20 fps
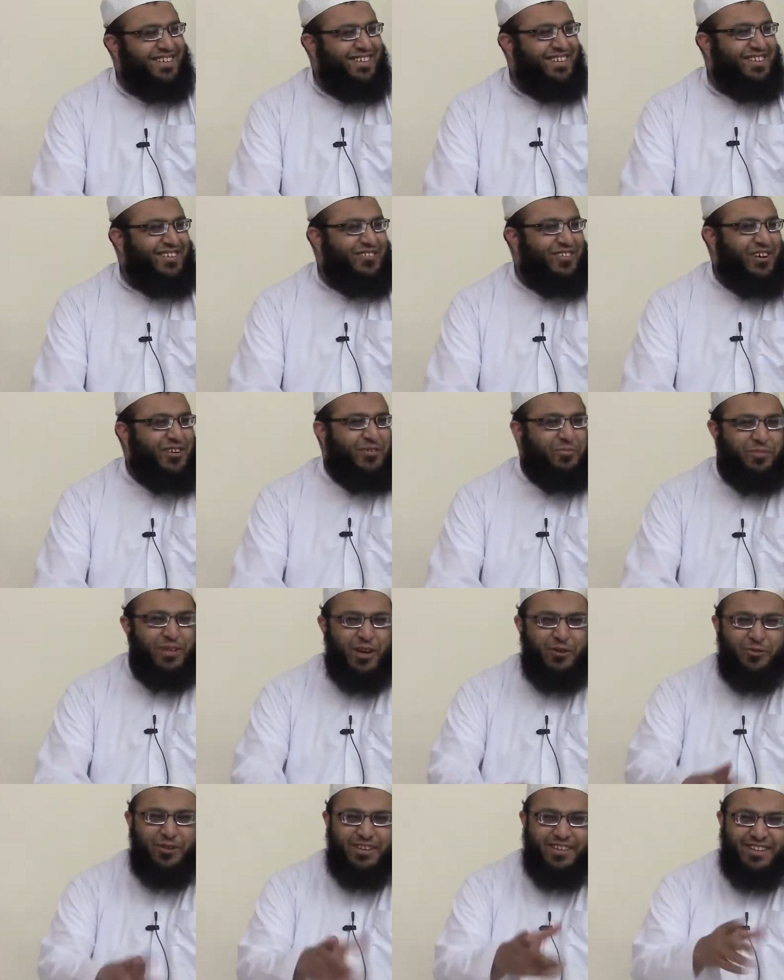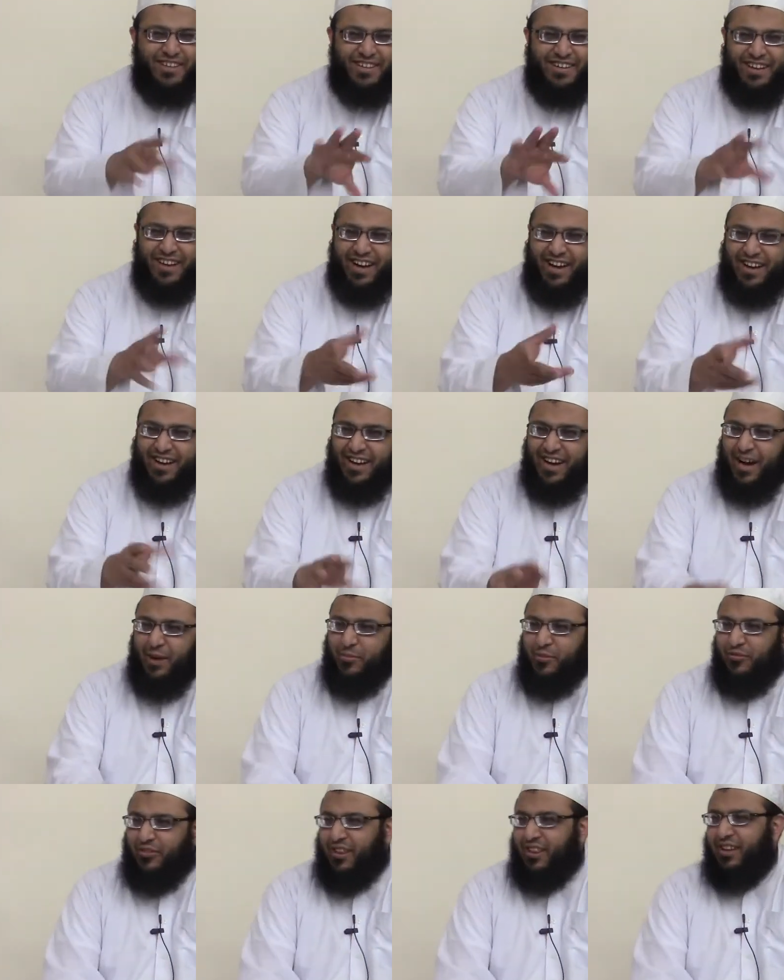Trying to play with the
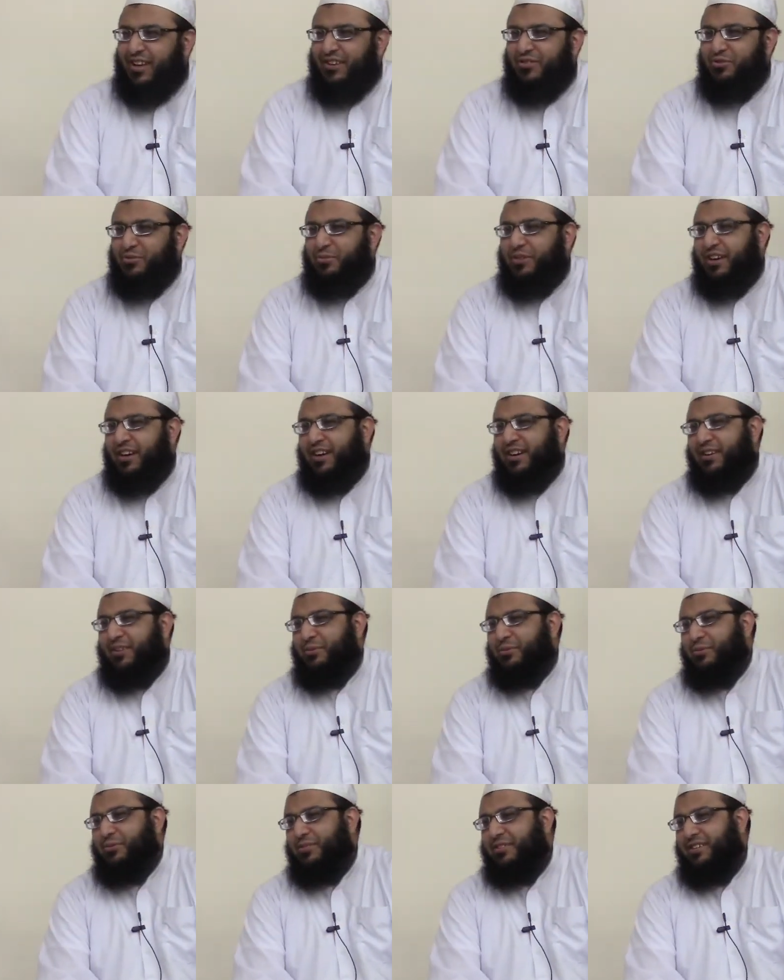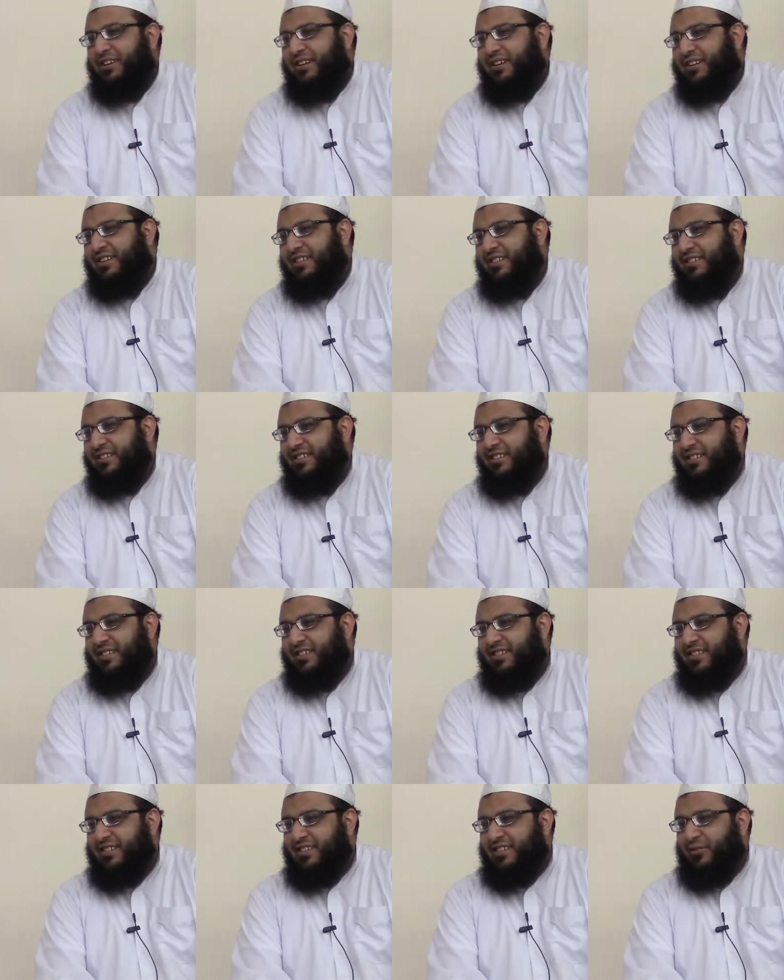ahkam of Allah subhanahu wa ta'ala.
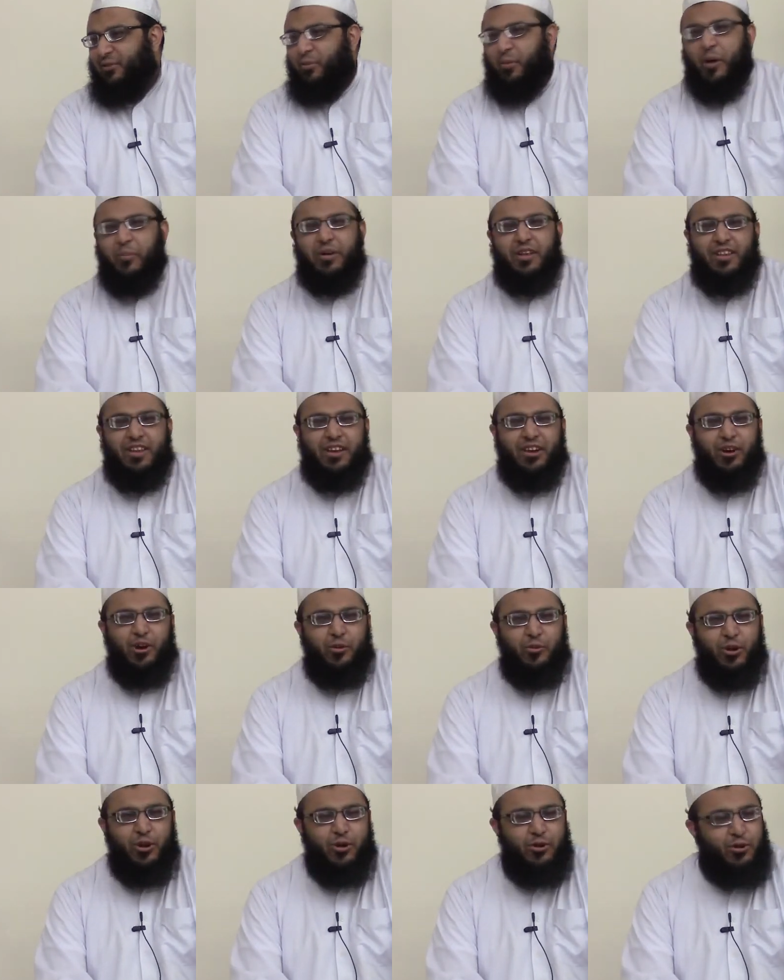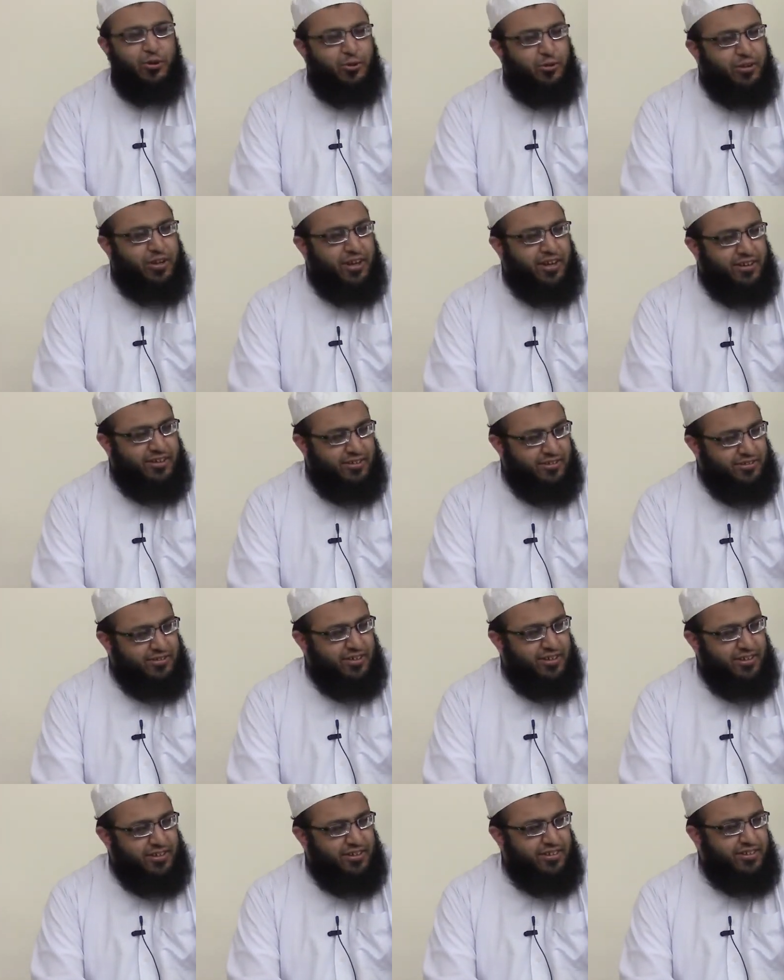We might be thinking, oh, we don't do that.
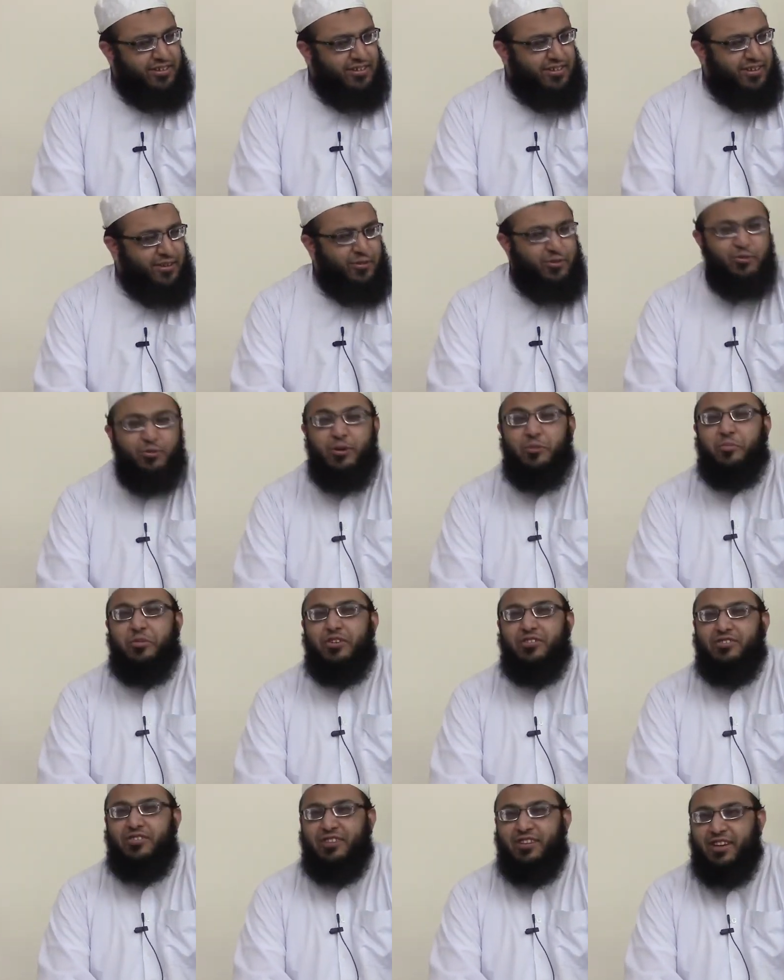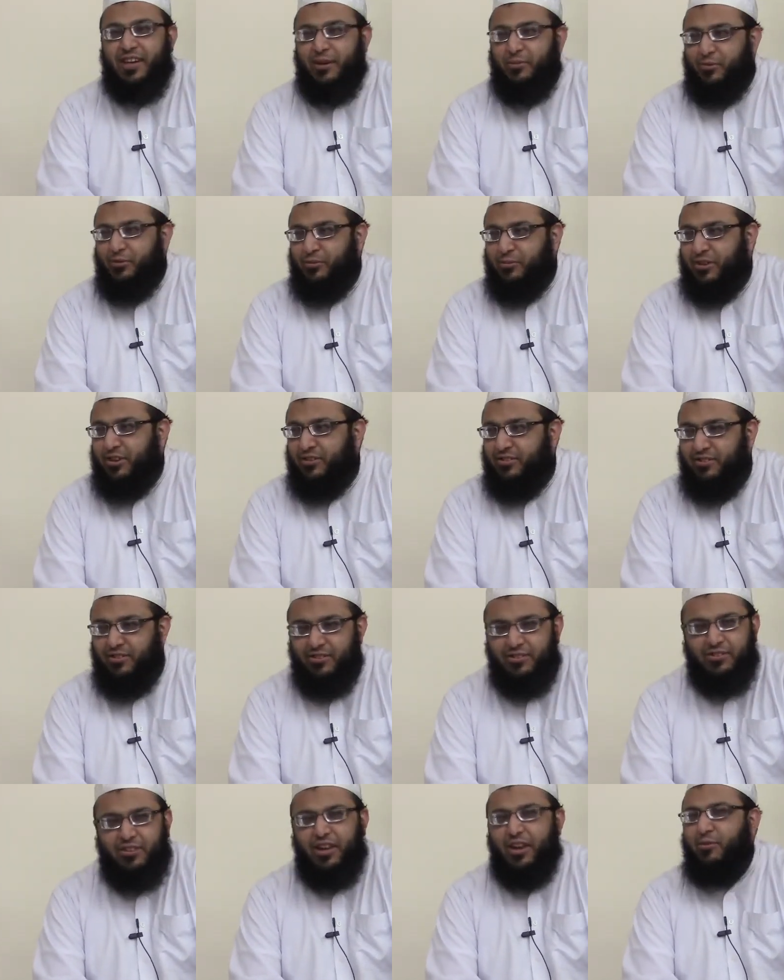Really? There was one person, he came
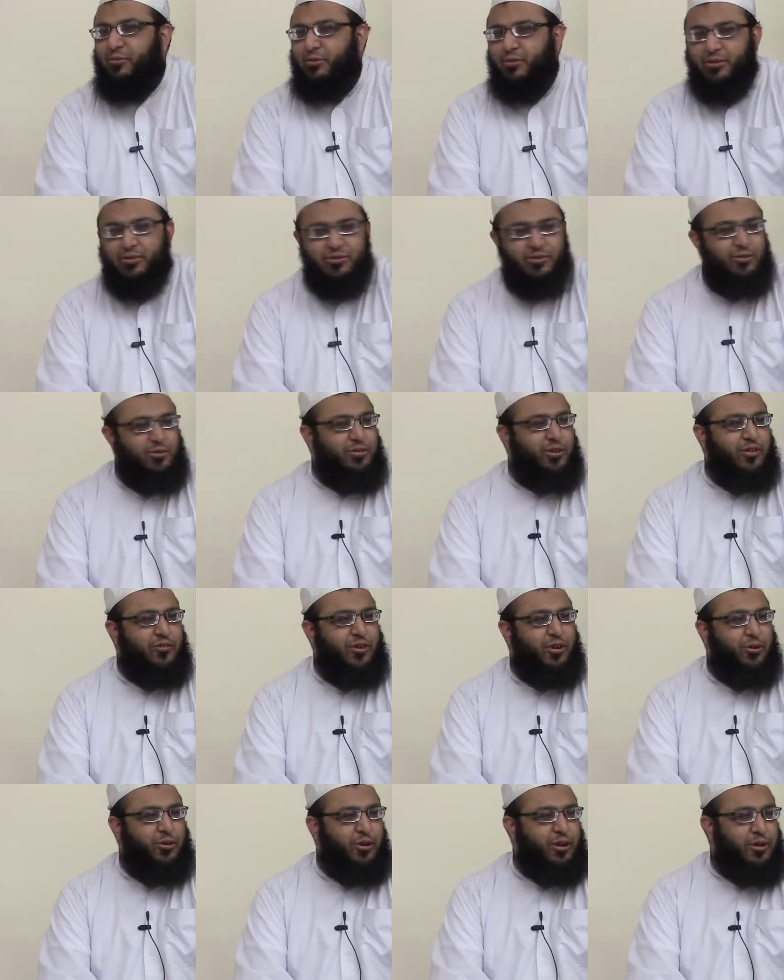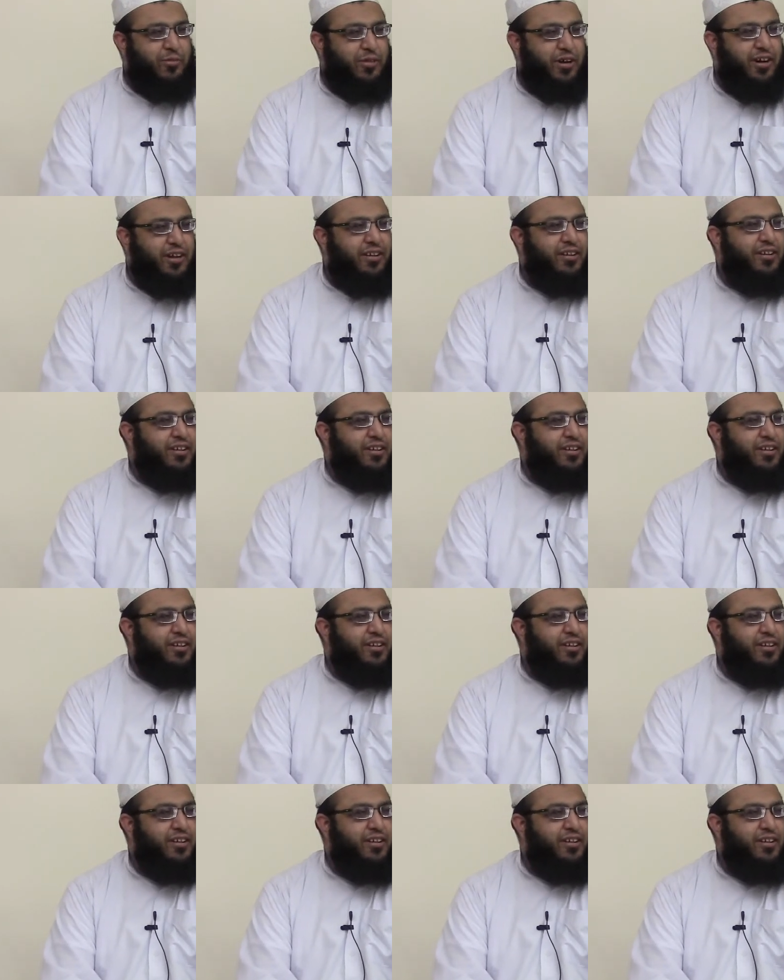to us in one of our ulama.